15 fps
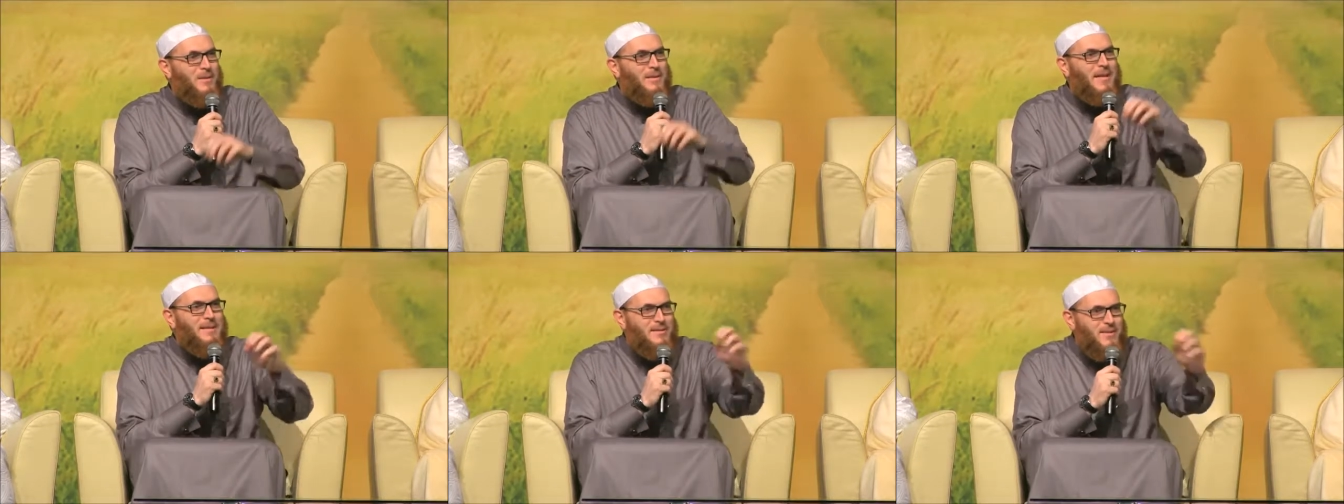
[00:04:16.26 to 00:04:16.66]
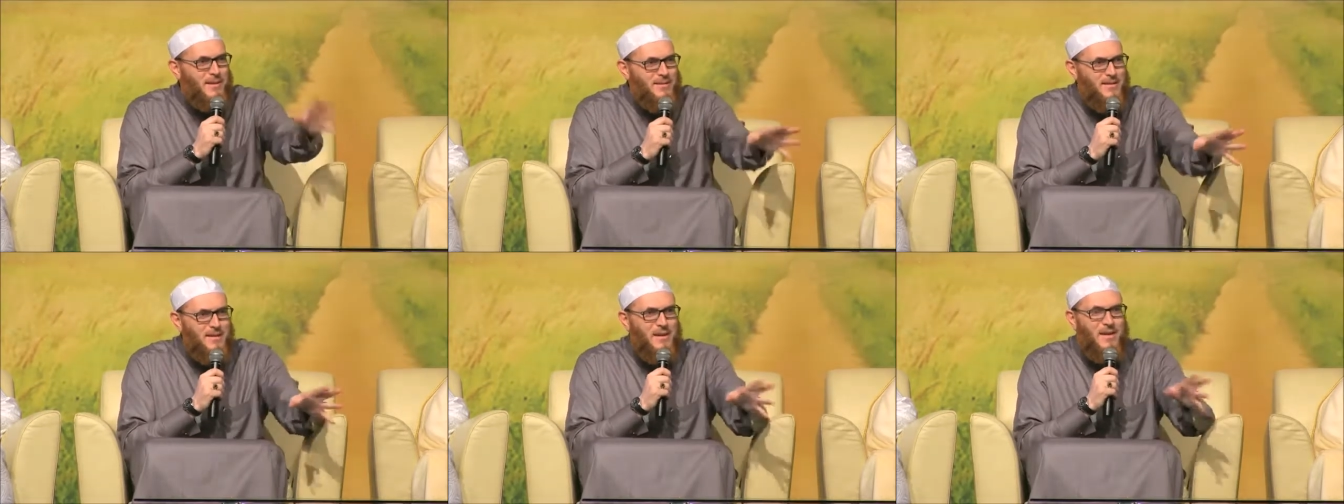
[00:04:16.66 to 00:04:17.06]
or this
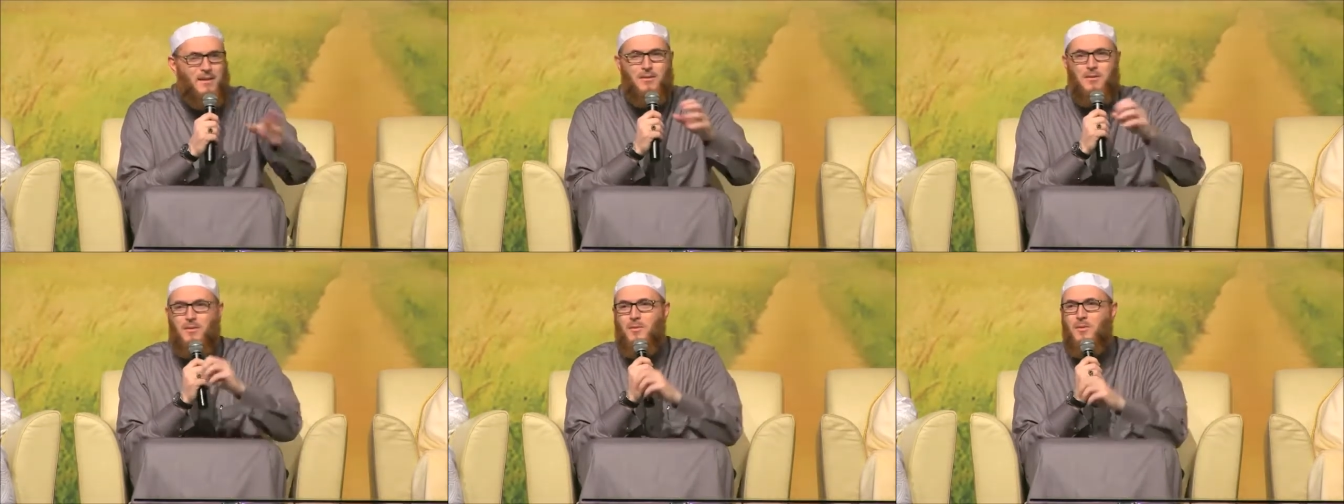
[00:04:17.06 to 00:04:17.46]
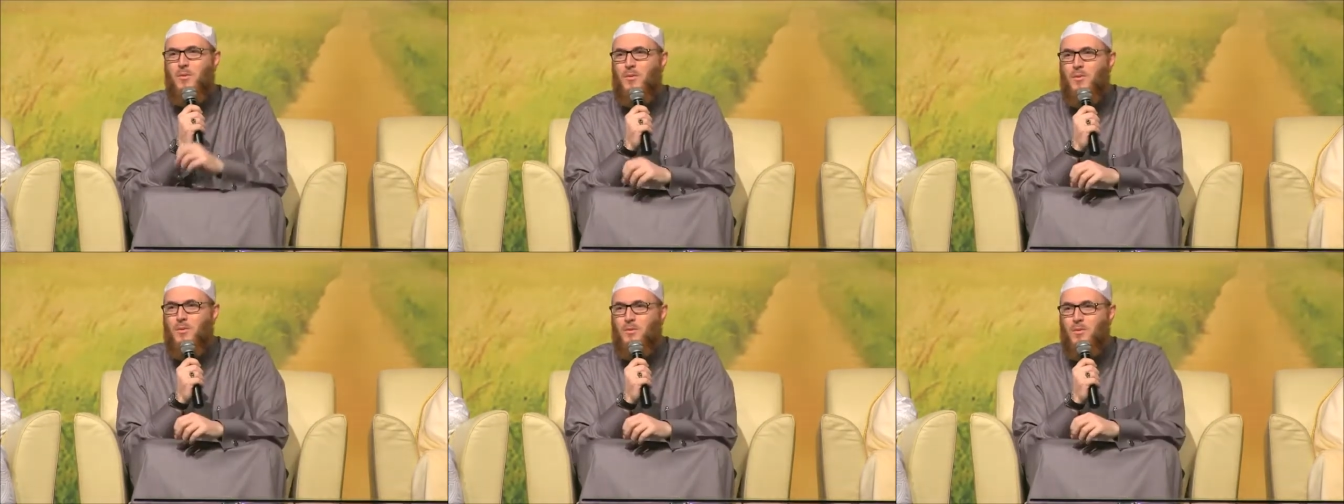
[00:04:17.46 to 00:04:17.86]
wrestler
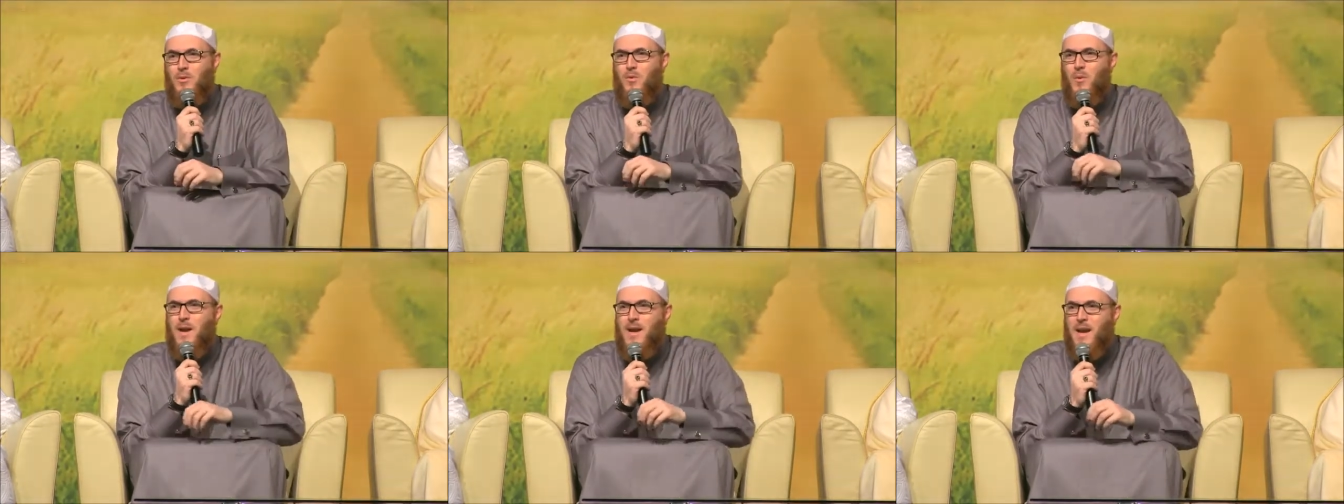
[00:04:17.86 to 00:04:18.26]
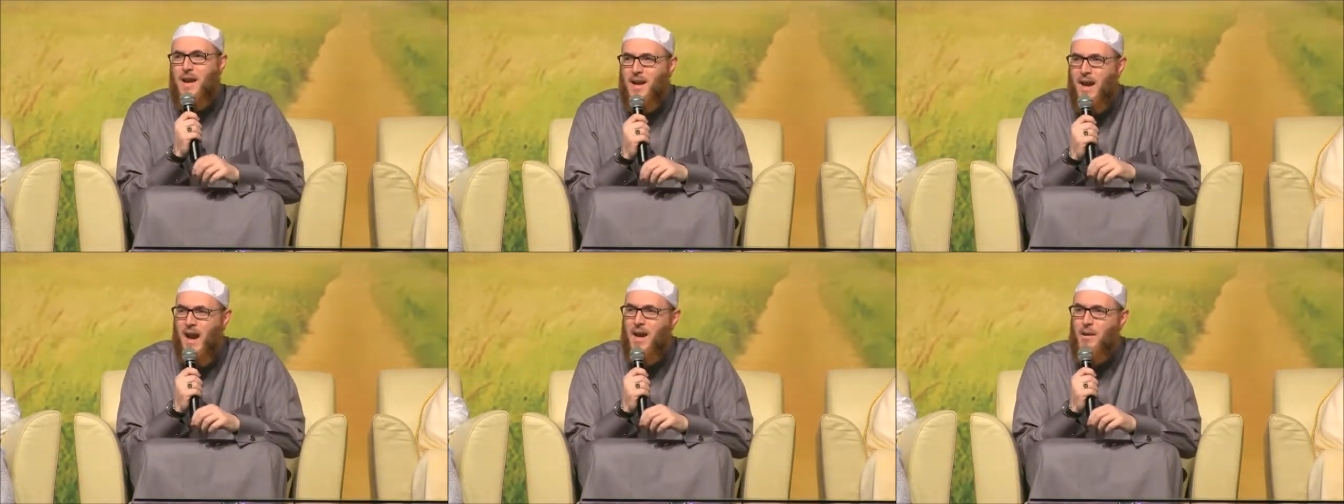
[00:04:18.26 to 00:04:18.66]
would win
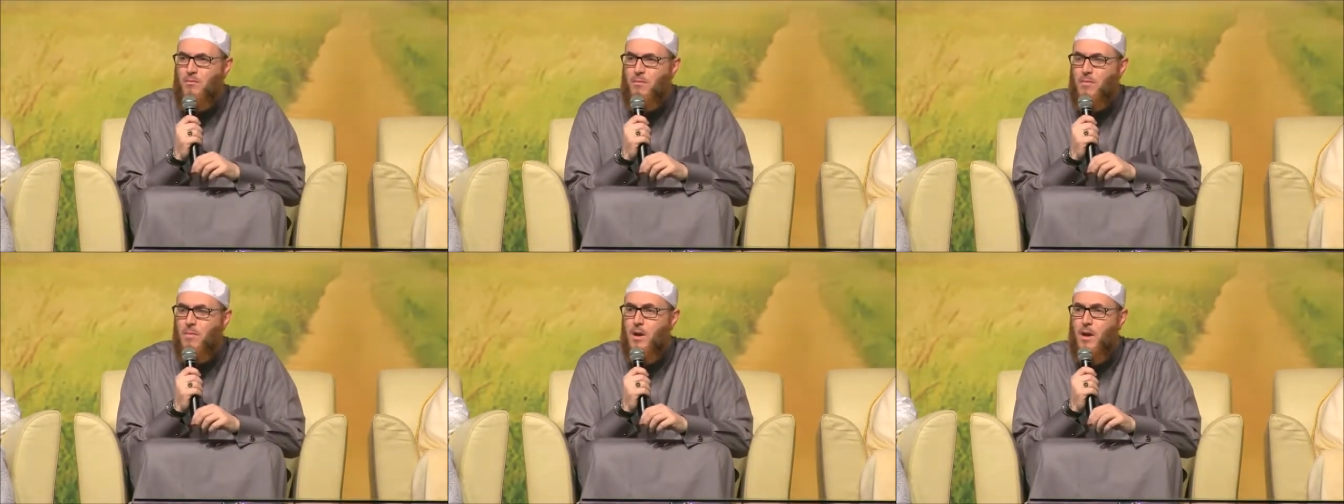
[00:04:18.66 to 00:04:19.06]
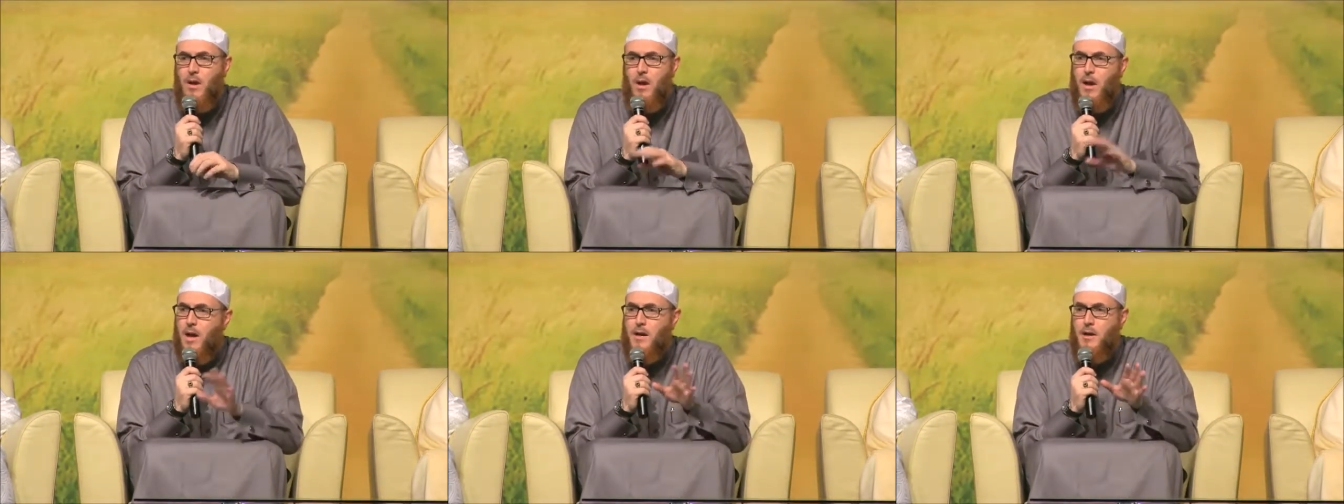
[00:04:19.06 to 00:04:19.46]
the game
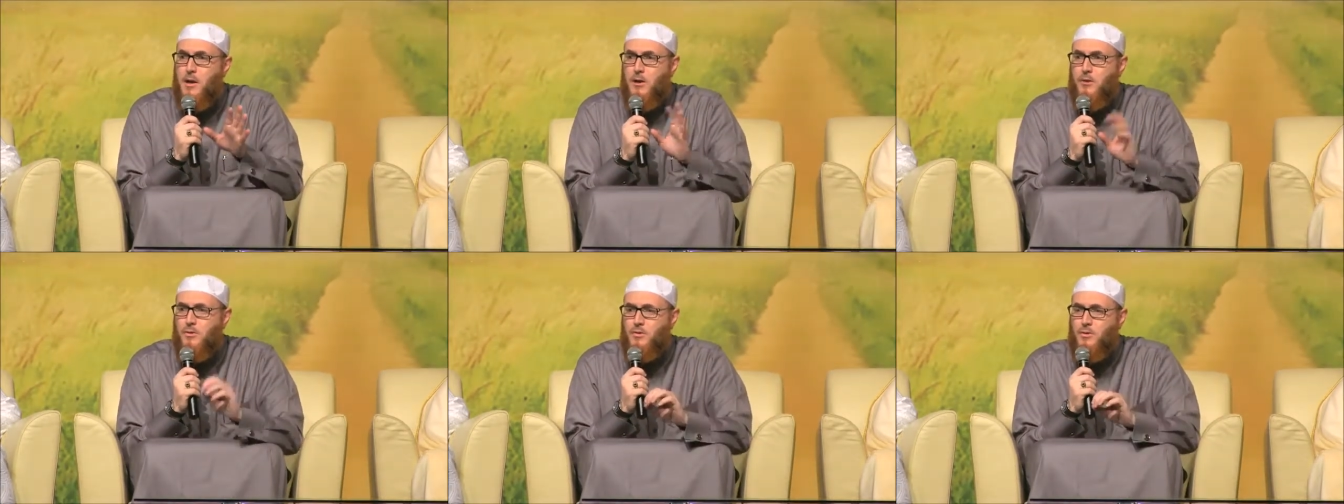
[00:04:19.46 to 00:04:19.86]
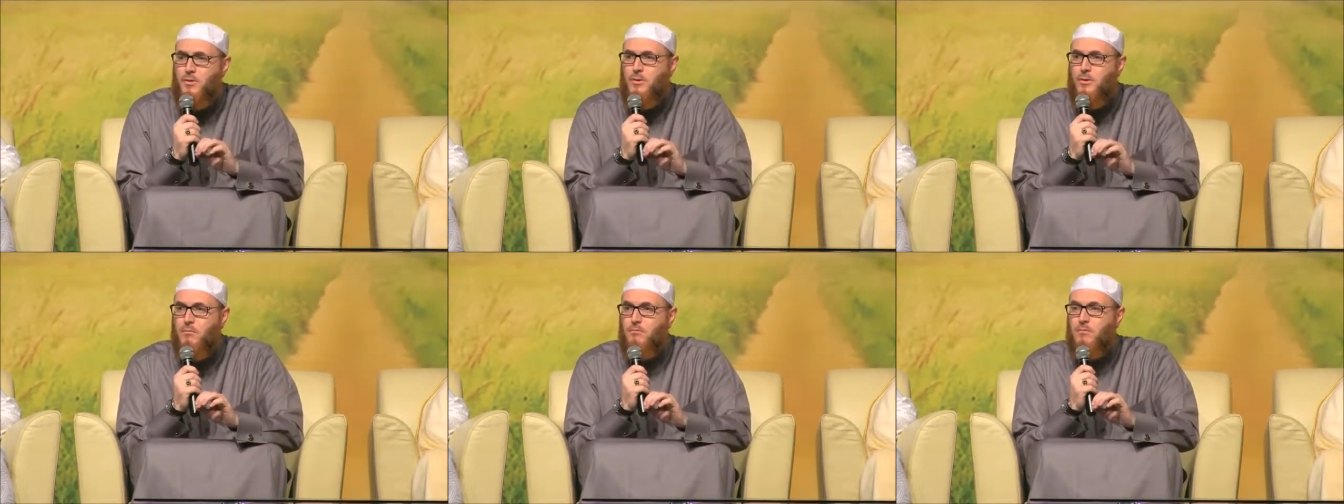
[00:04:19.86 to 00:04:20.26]
and it is
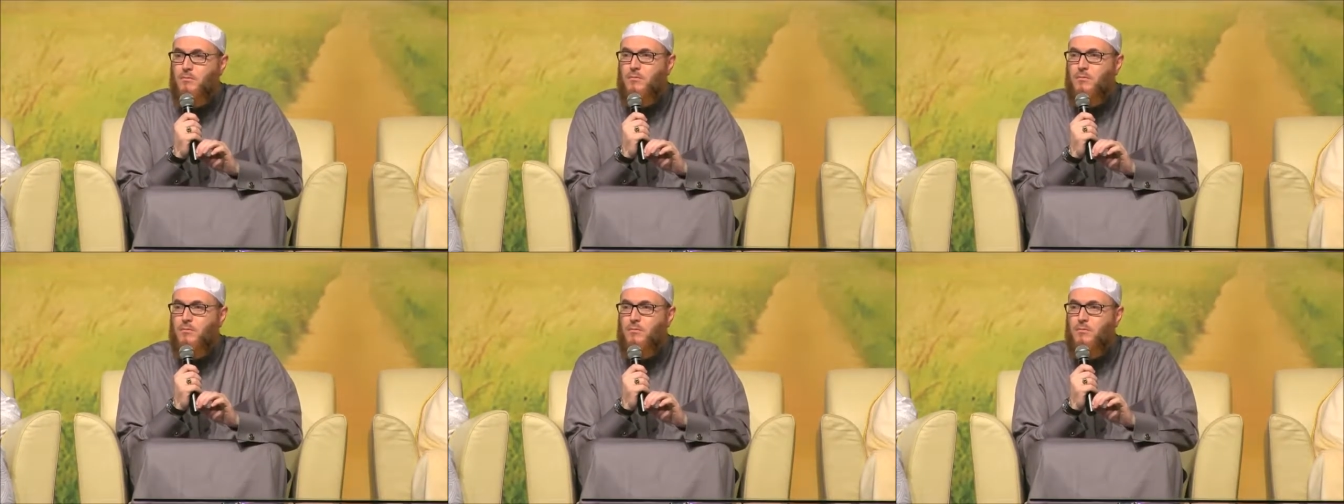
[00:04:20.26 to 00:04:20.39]
true